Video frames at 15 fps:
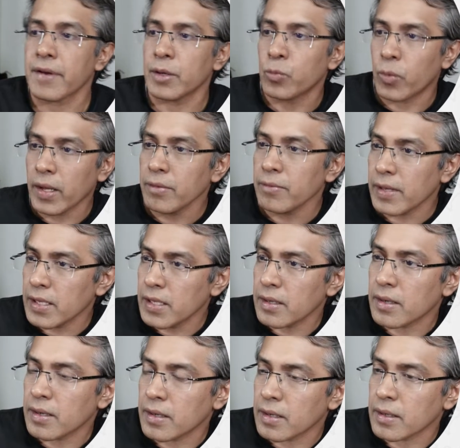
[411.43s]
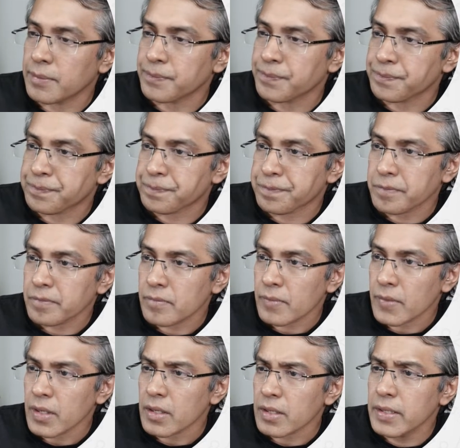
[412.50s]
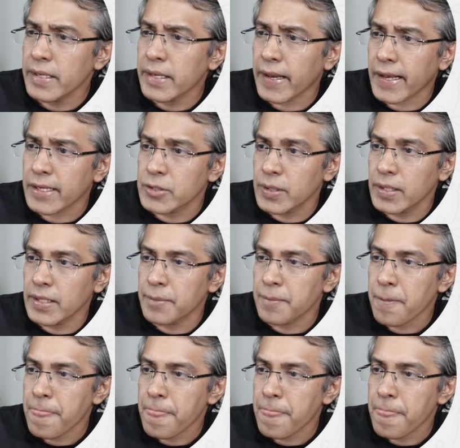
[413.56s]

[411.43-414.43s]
And one way he can actually